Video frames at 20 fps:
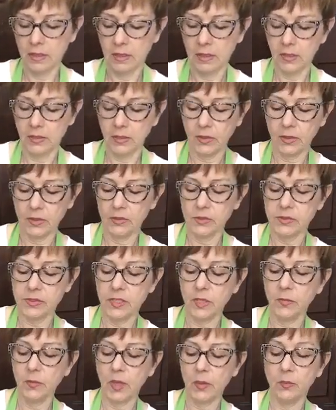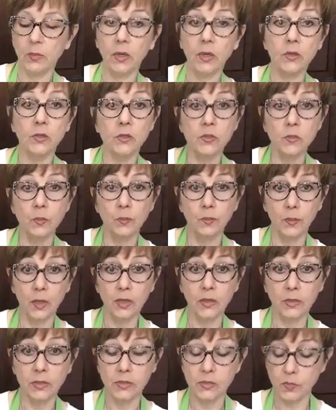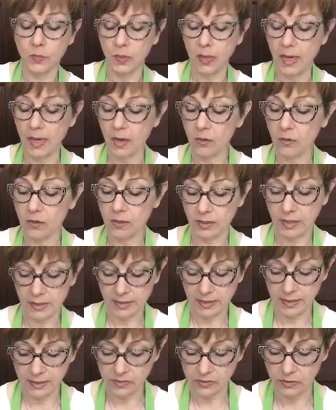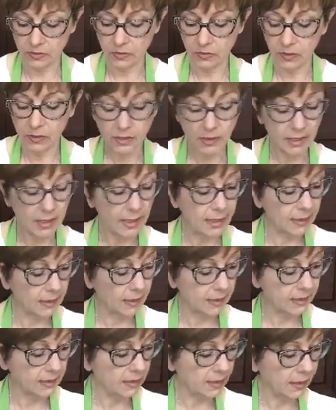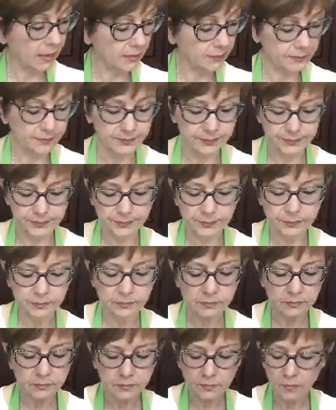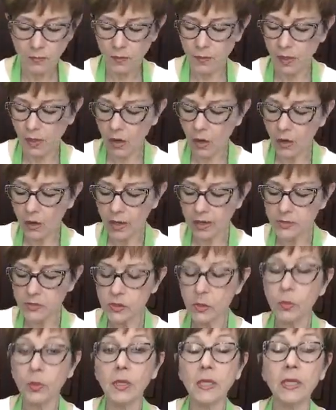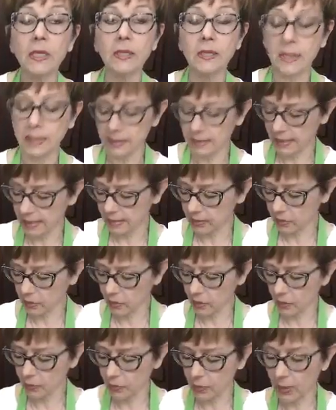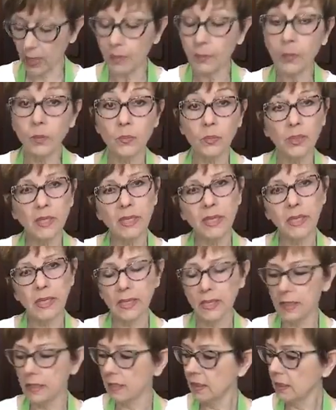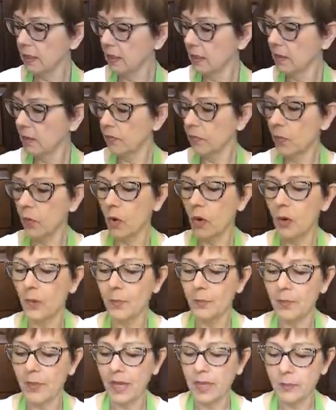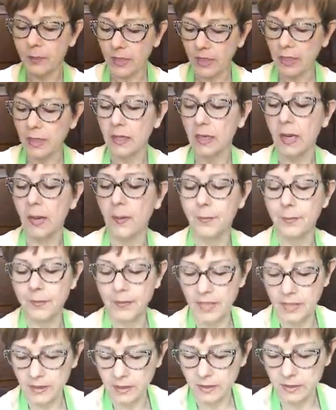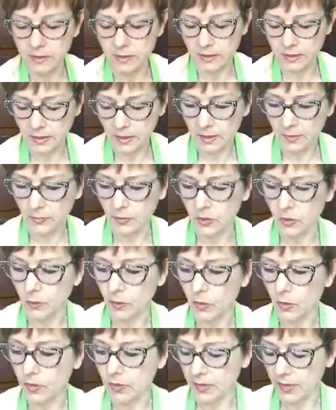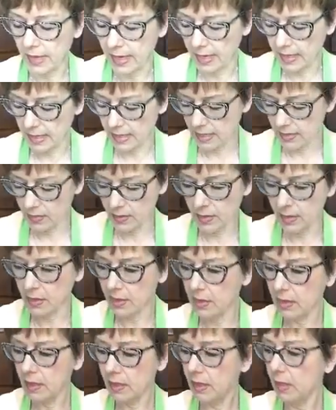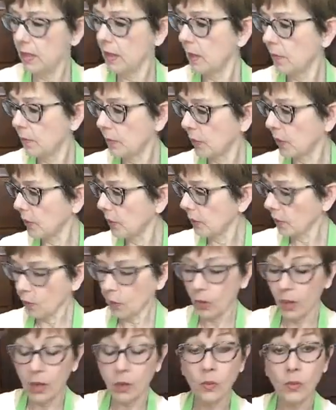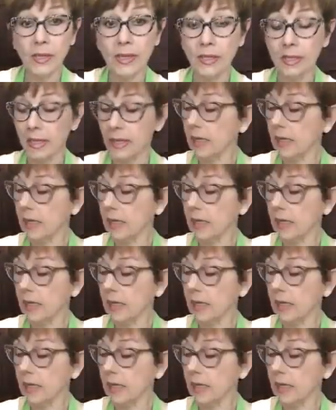You can see my butter is browned. That's good. I like that. All right, so we're going to let that cook probably for maybe a minute. I'm going to put that on the burner while we get